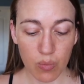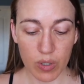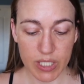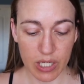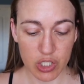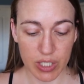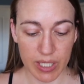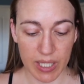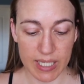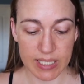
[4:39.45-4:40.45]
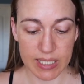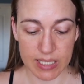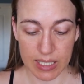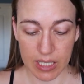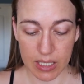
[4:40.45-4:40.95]
retention and
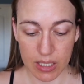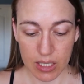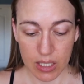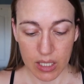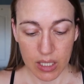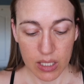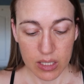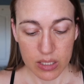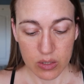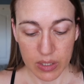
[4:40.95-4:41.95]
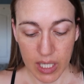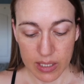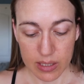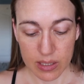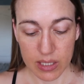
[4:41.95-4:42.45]
elasticity. So
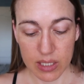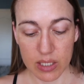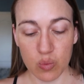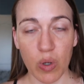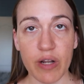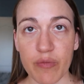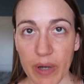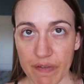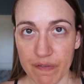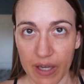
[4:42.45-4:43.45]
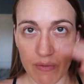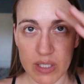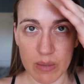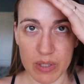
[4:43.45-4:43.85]
yes, this is one of my favorites.